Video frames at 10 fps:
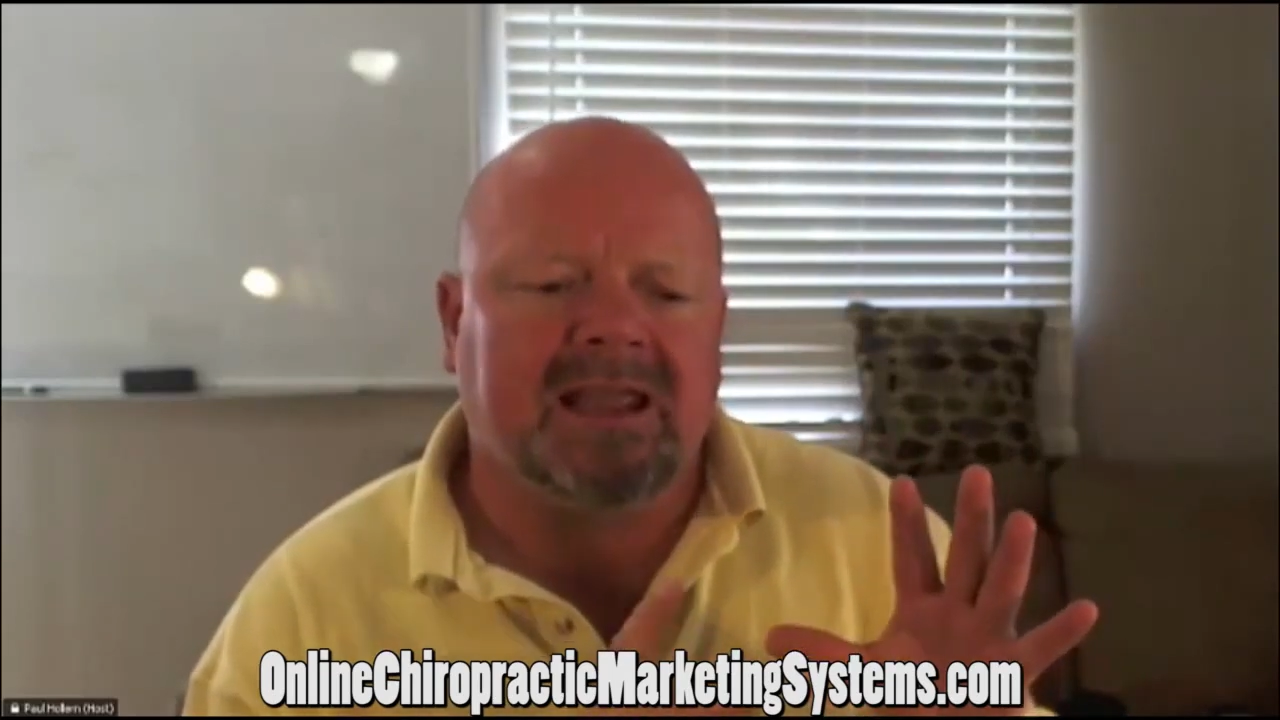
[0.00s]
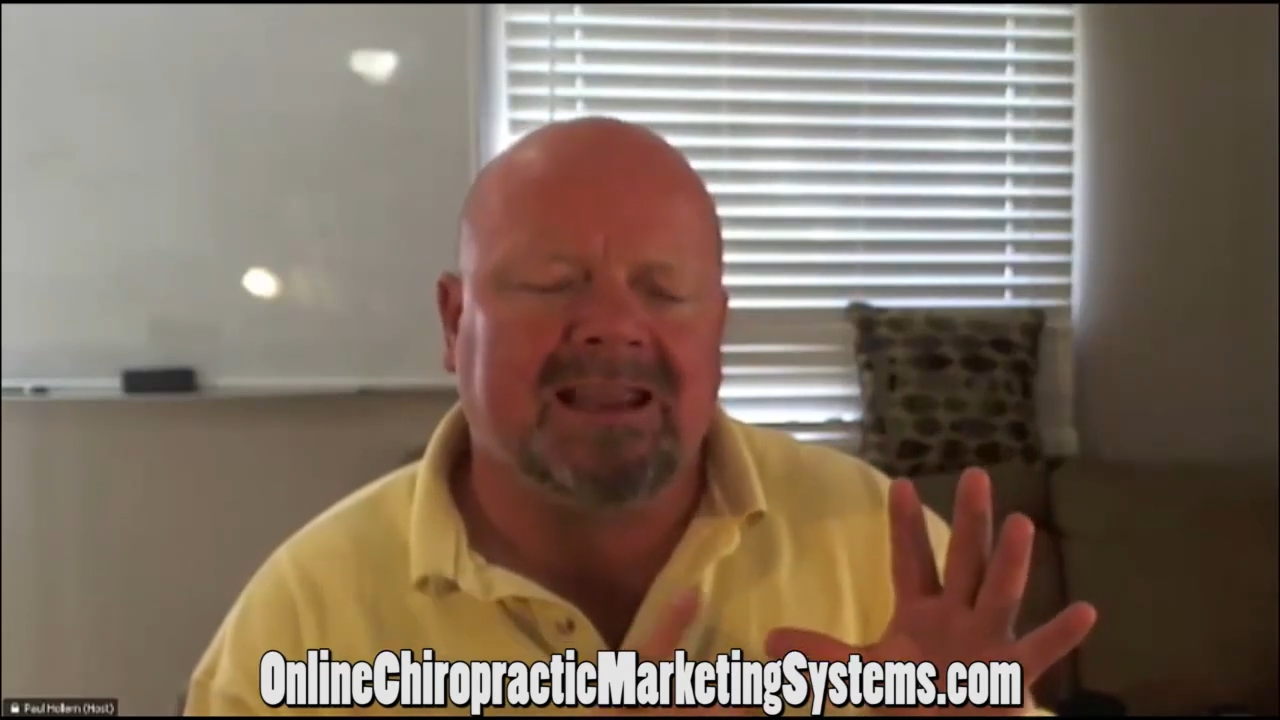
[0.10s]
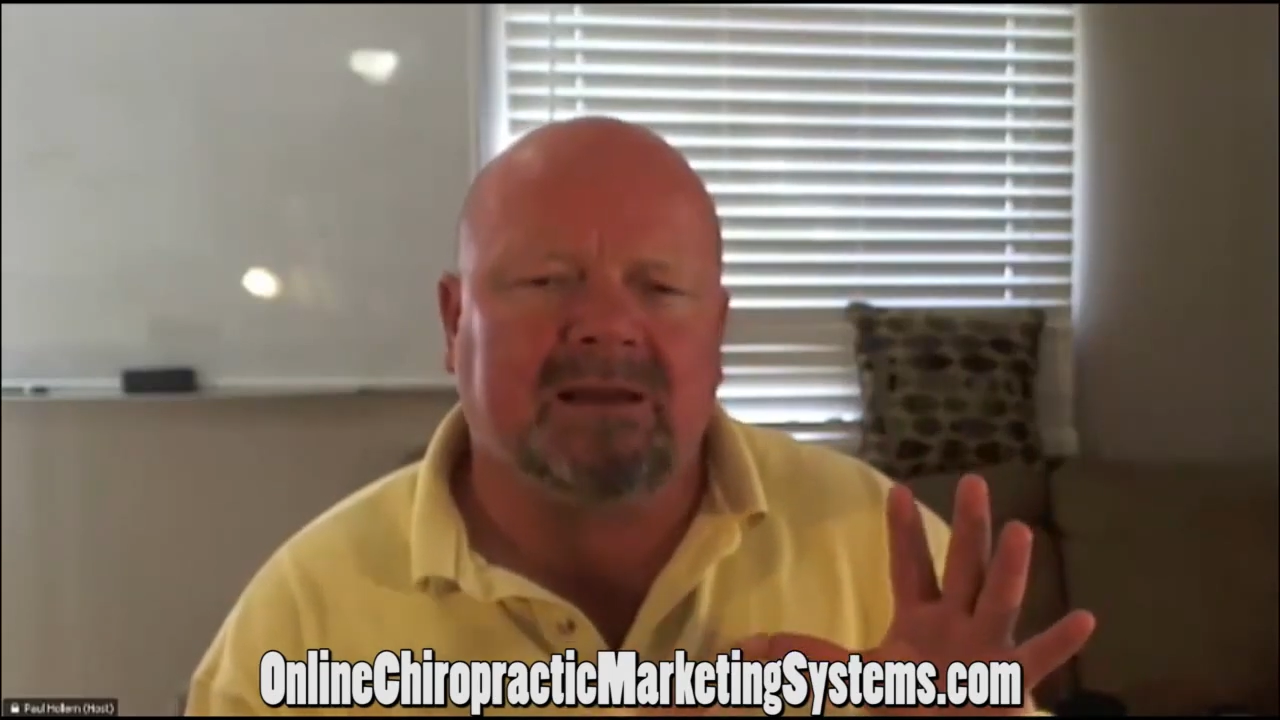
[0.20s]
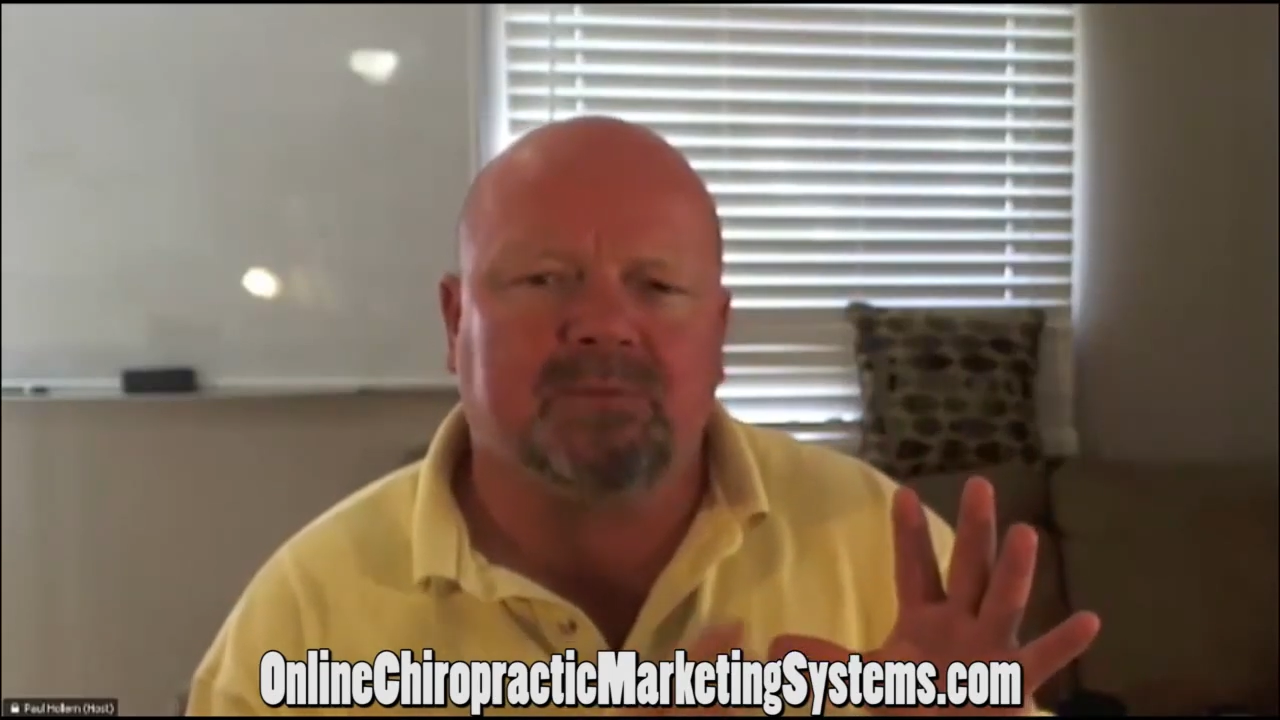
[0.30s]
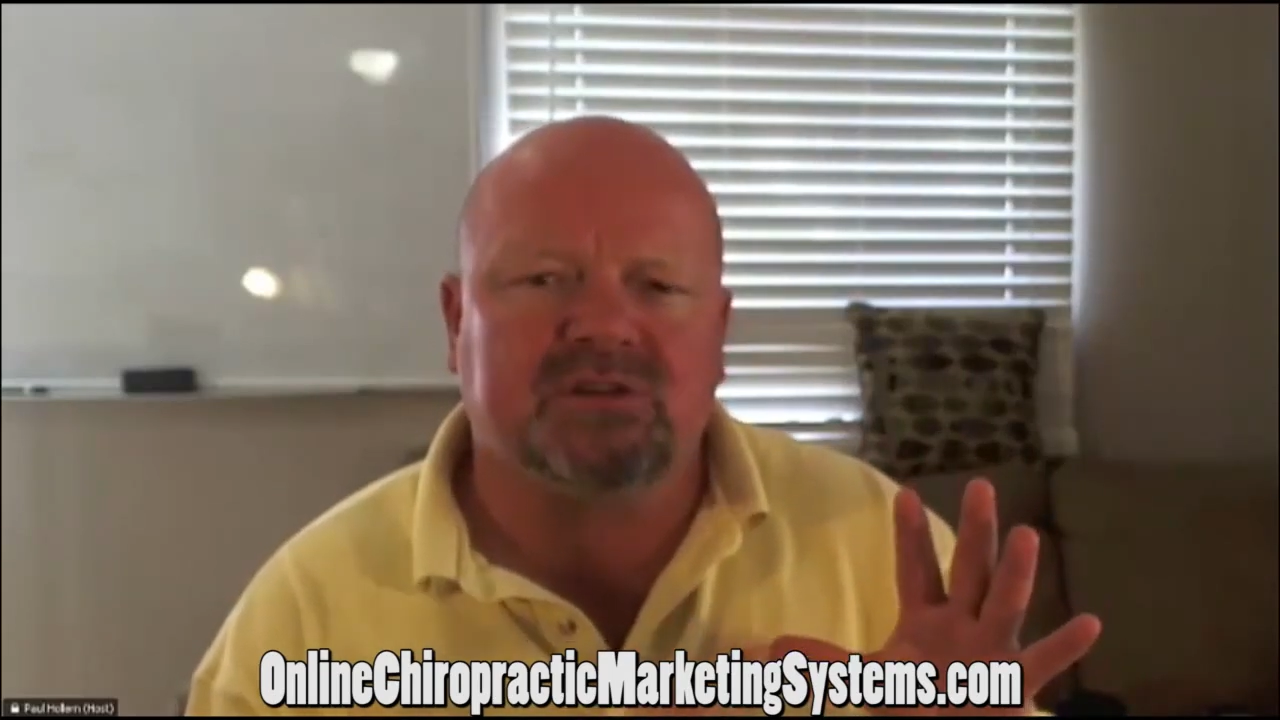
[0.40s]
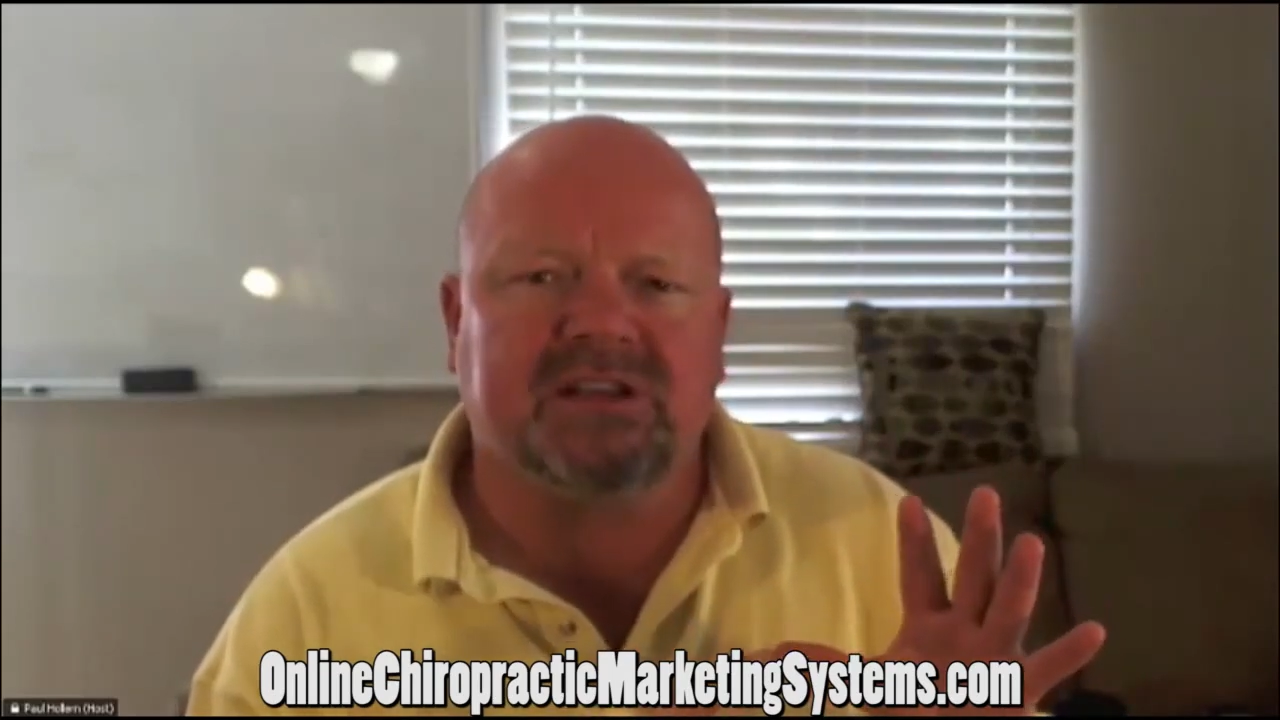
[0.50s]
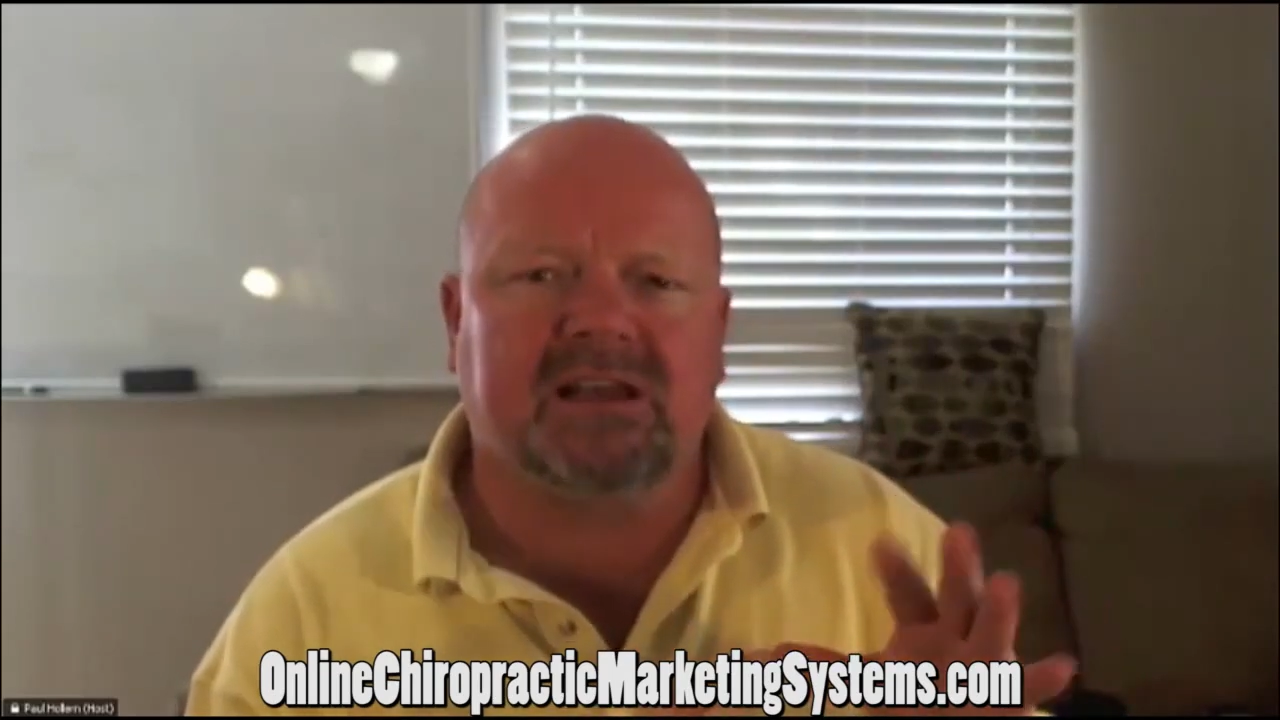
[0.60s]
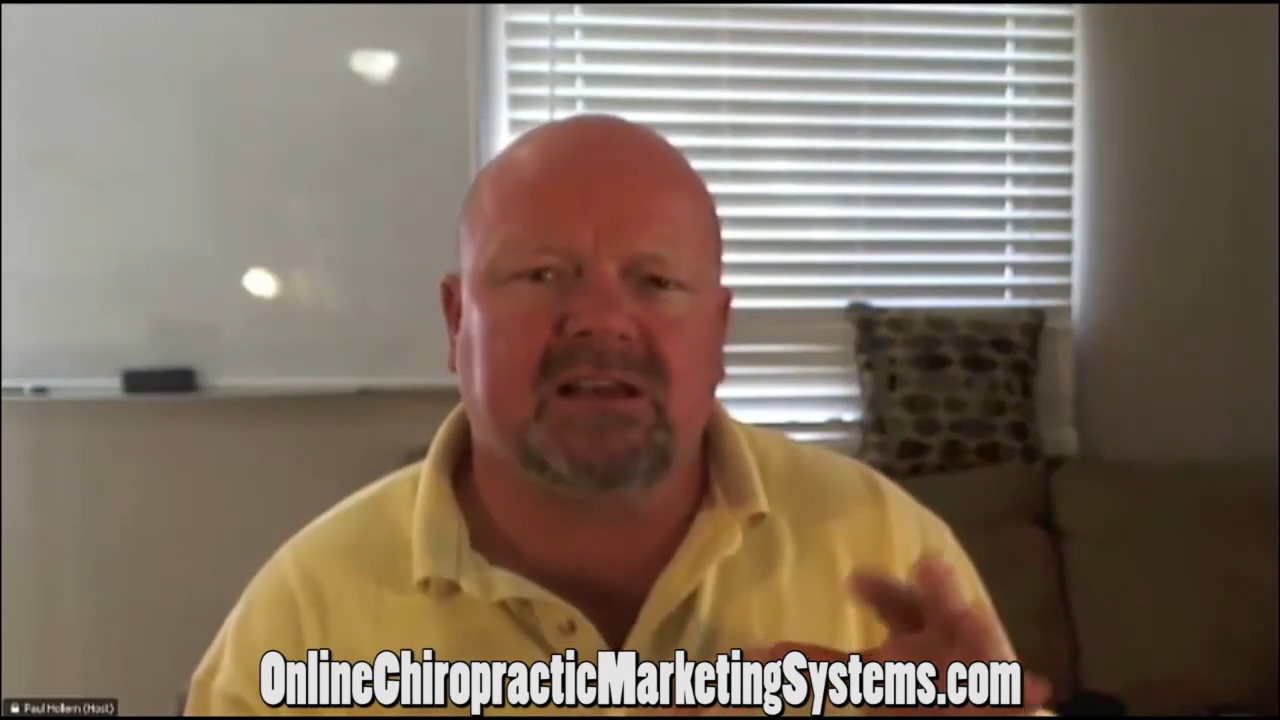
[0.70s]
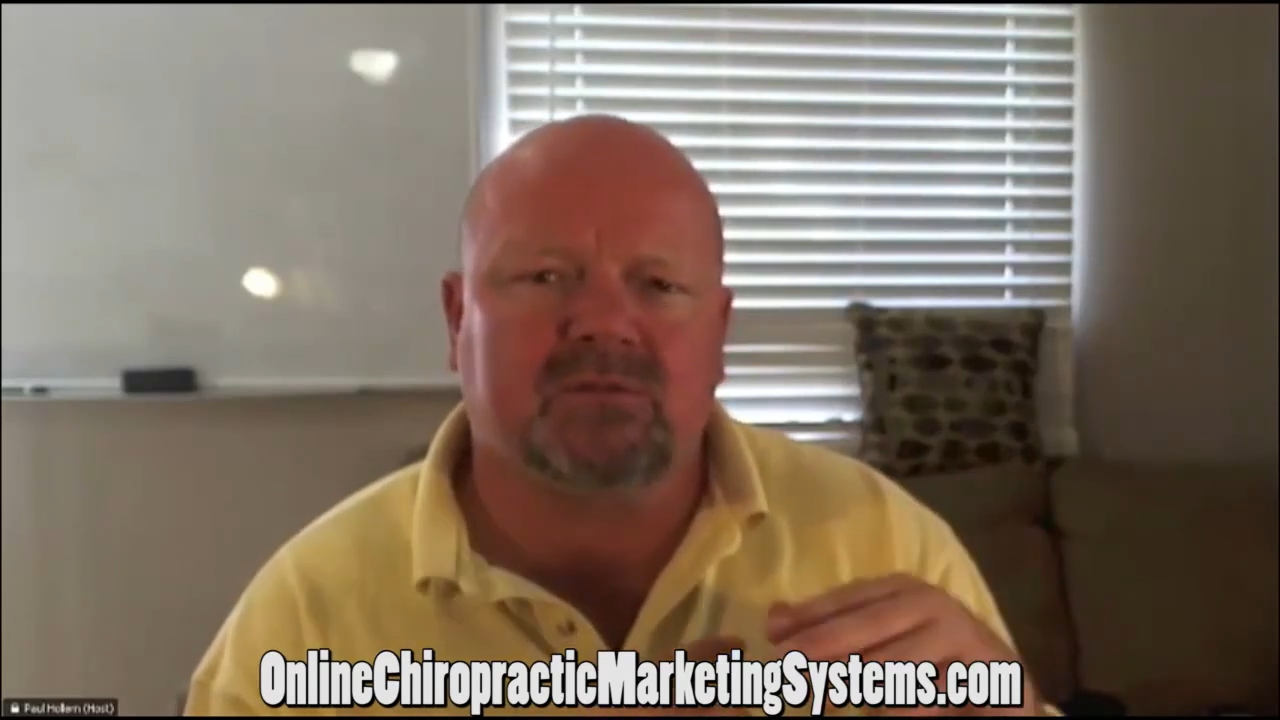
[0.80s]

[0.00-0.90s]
80%